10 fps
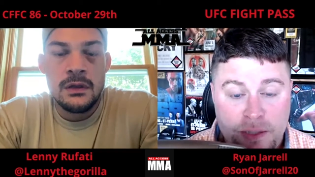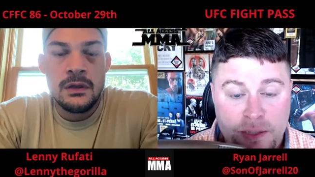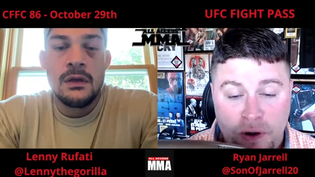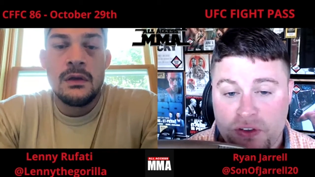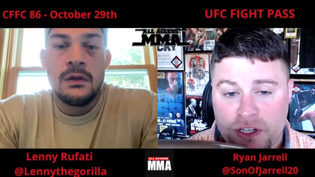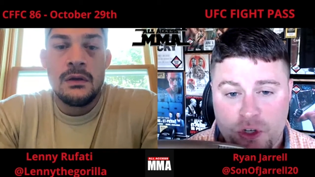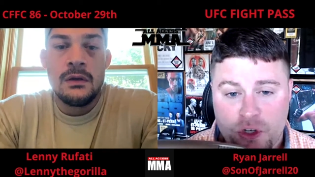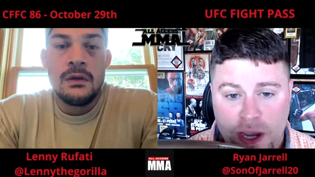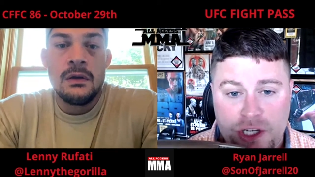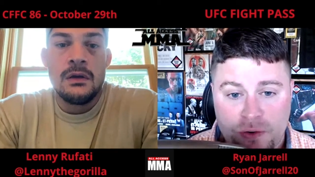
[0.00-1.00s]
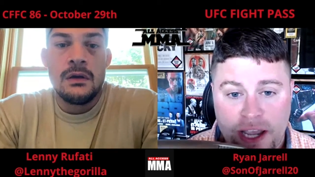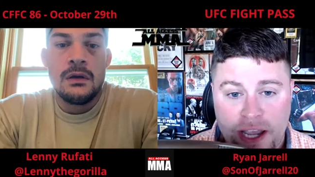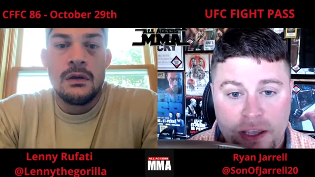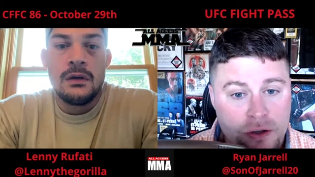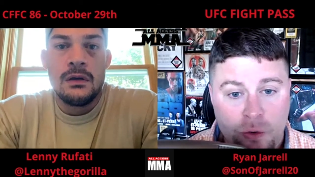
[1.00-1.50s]
Speaker 1: is the perfect situation, right?
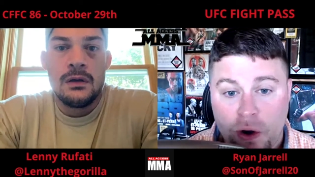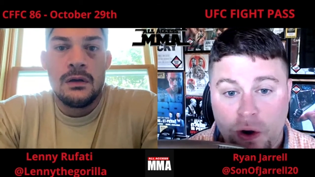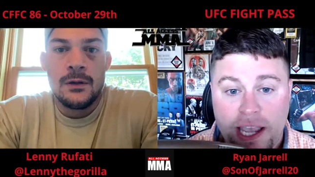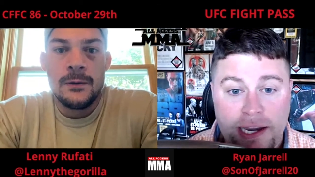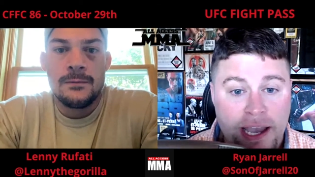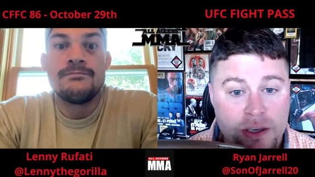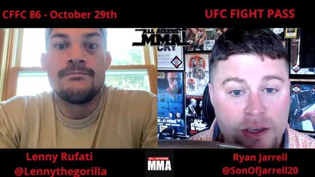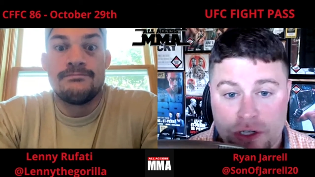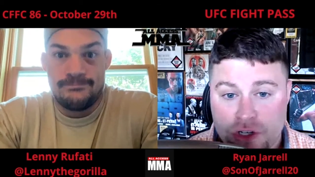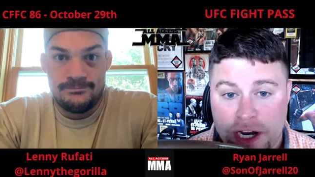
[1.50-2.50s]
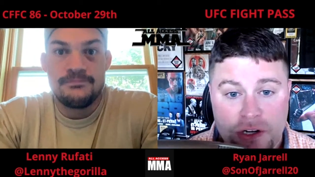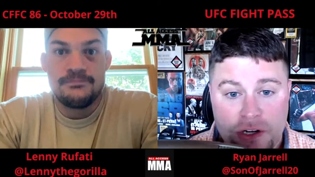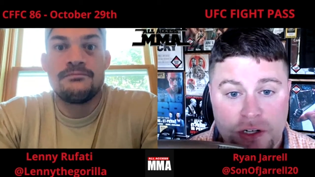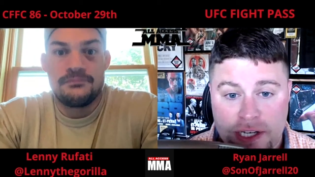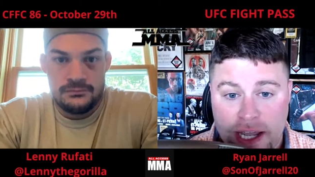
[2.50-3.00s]
You you work at night, you can train during
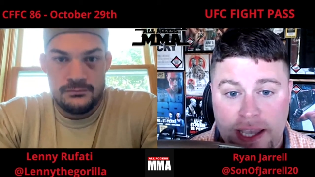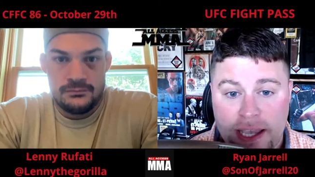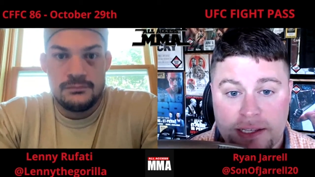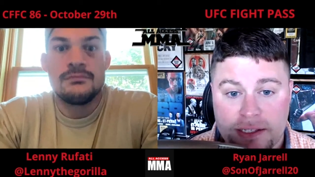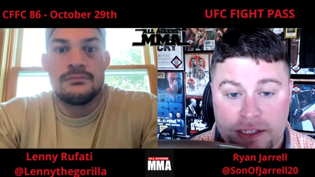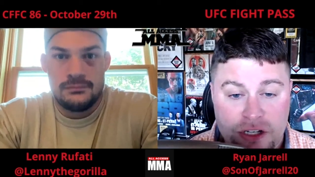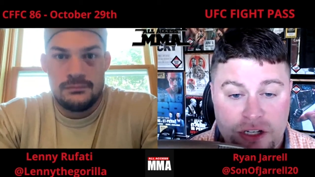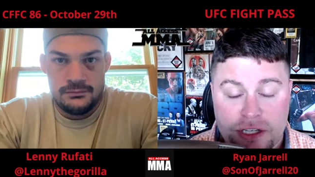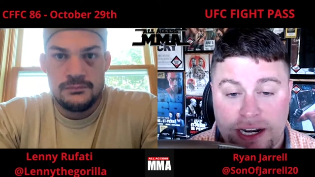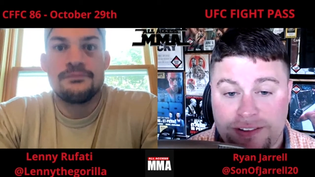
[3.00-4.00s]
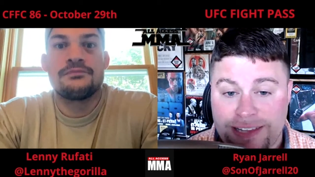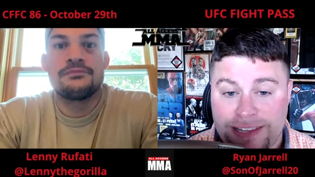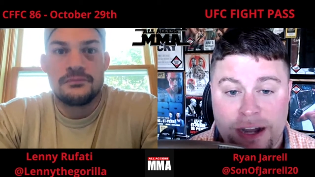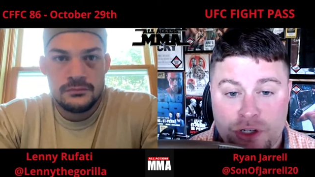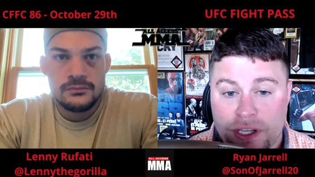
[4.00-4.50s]
the day. Is is it just kind of
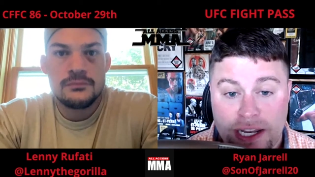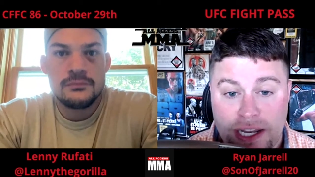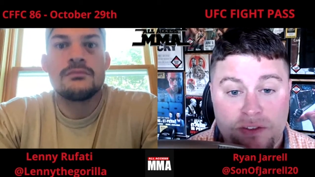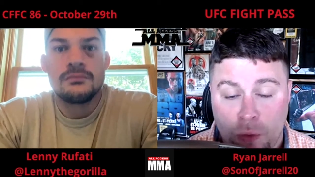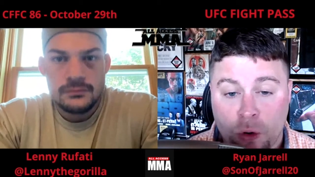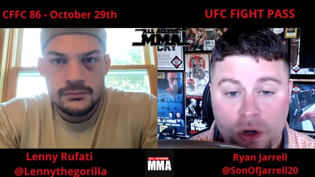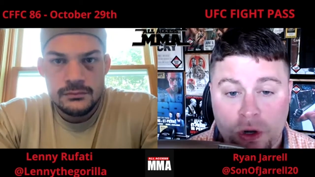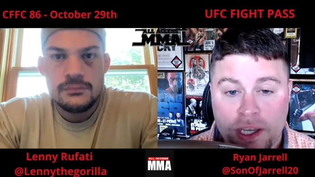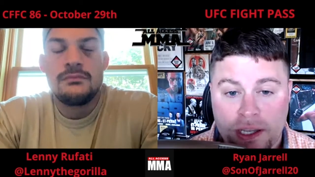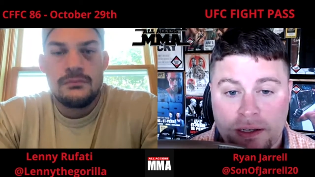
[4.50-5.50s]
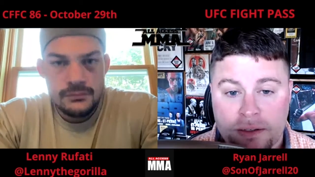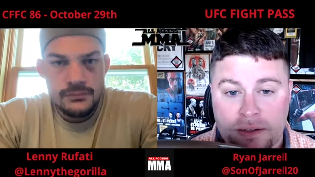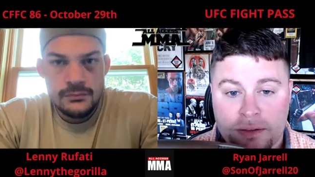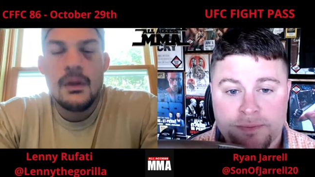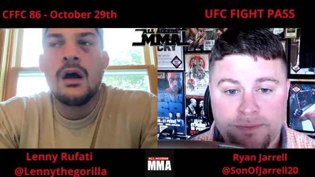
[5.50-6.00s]
allowed you to get even more work in?
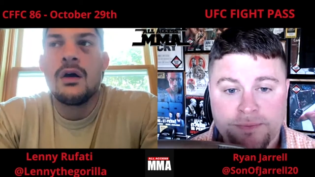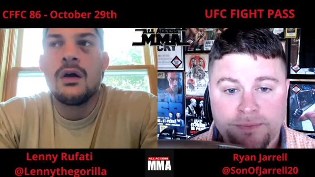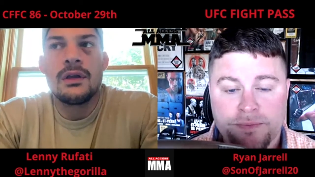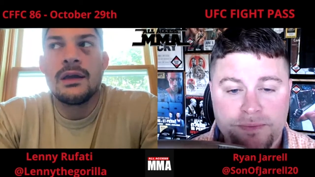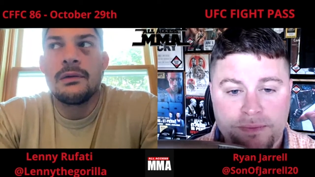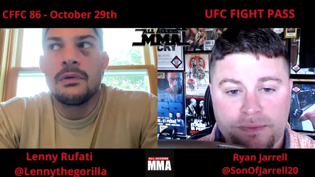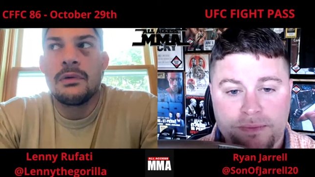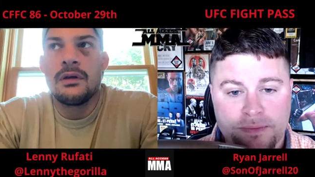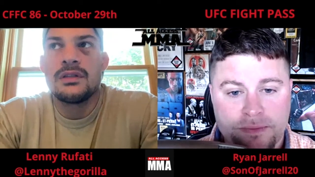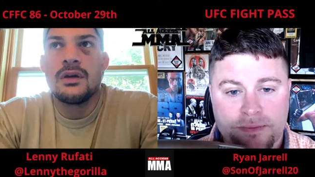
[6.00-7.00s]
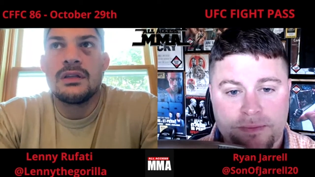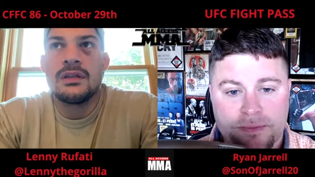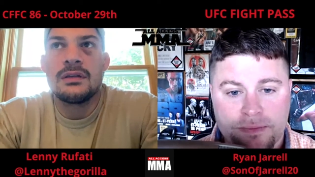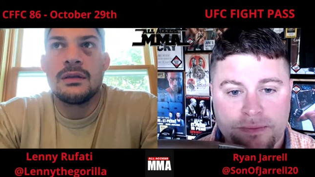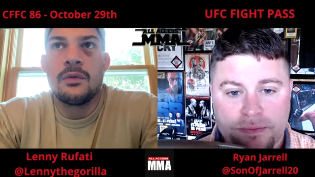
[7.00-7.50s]
Speaker 2: Oh yeah, bro. So
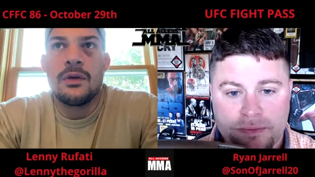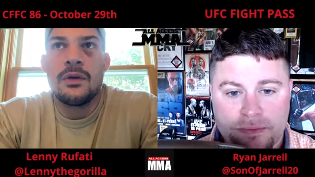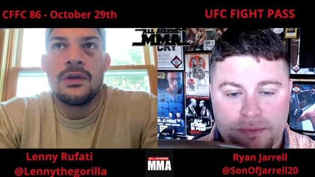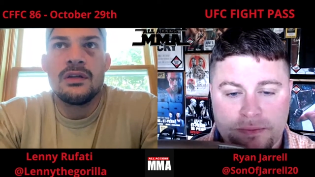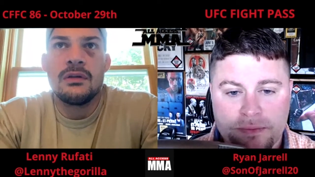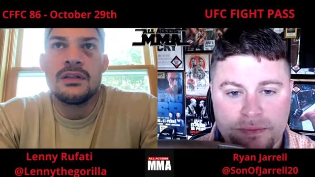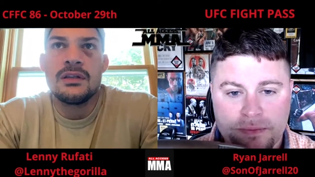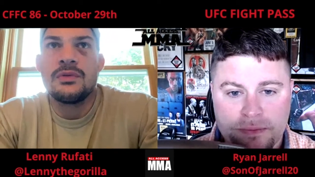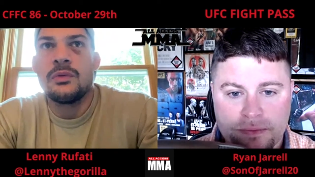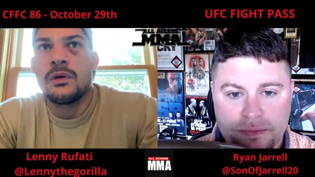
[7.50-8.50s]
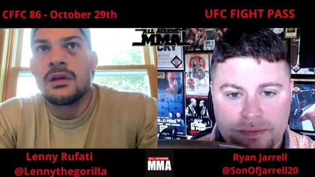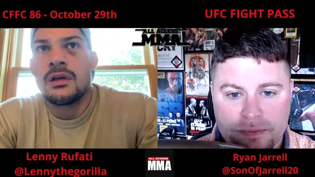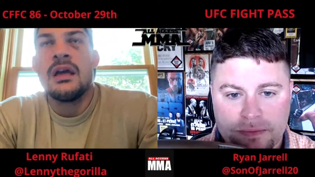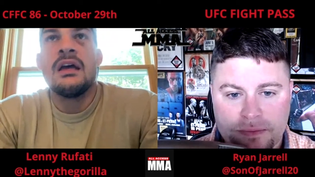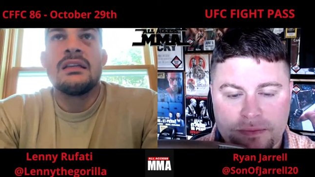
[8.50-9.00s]
it's uh, the way we do it is we work
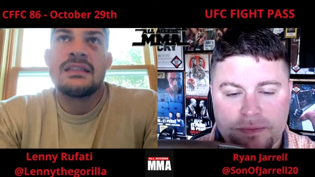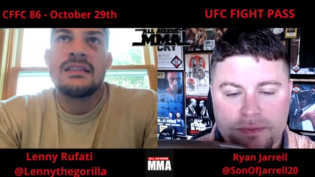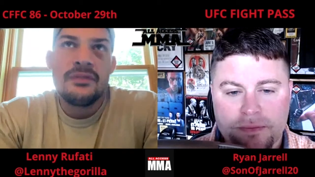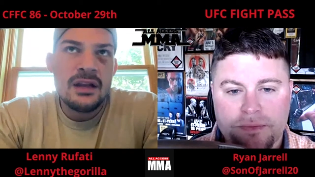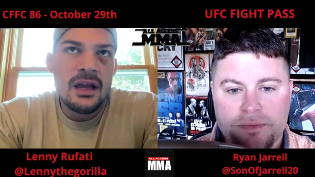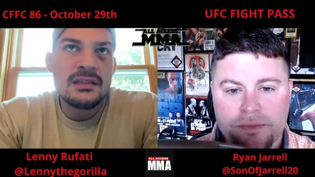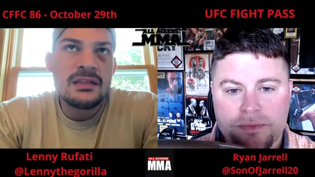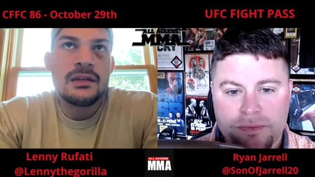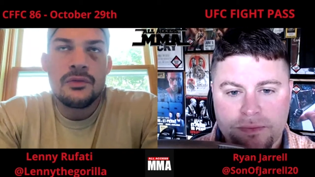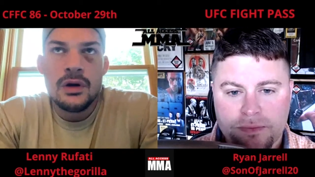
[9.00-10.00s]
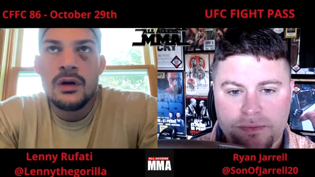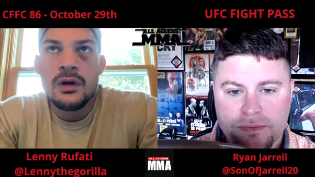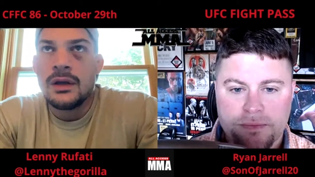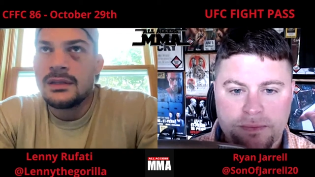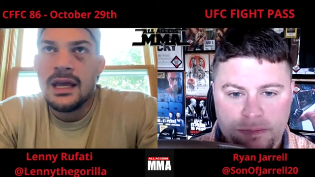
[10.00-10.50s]
seven nights in a row
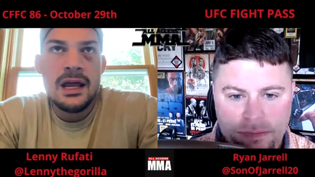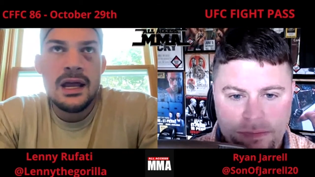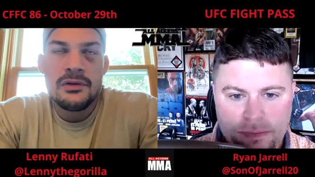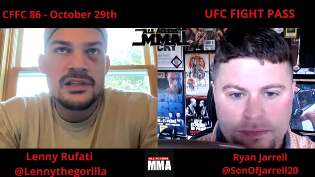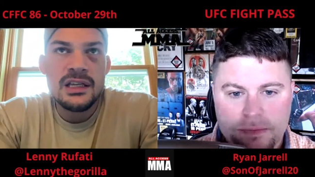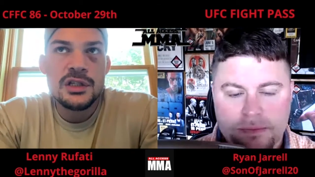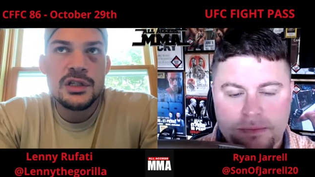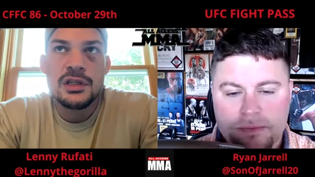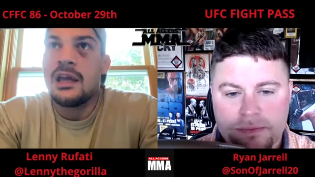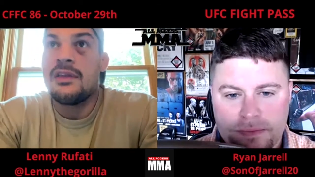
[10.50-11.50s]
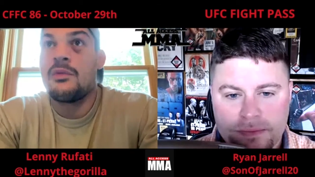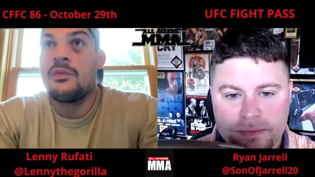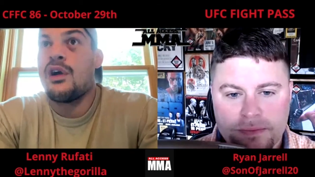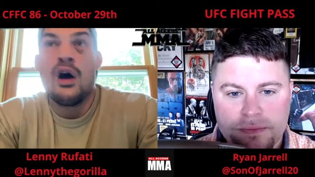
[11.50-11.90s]
at 10 hours each and then we're